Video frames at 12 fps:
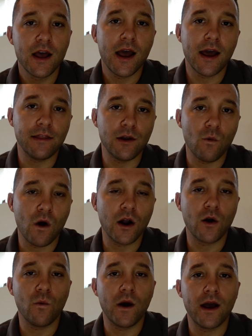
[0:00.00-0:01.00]
and then walk
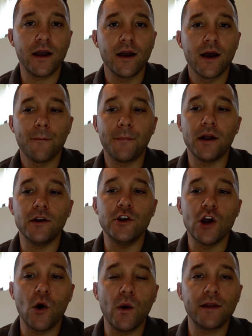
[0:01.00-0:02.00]
away, but
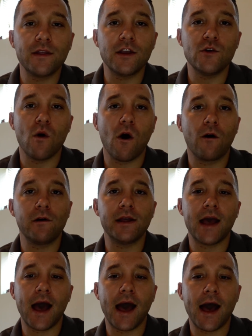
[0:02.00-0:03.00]
knowing that you already
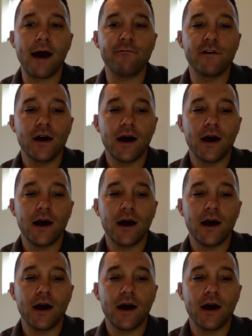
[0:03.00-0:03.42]
have